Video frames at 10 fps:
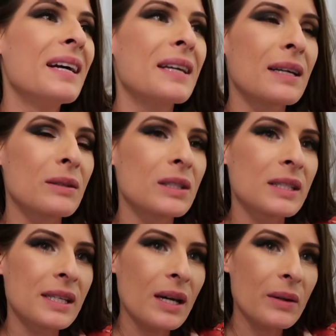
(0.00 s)
you know,
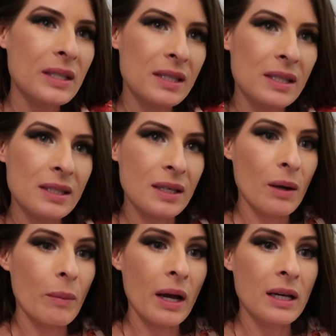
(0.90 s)
she's like, oh, this is, you
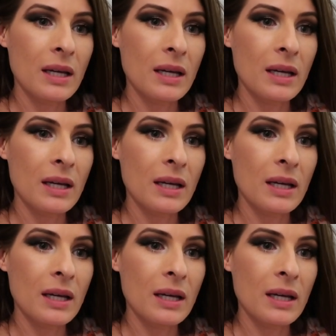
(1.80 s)
know, my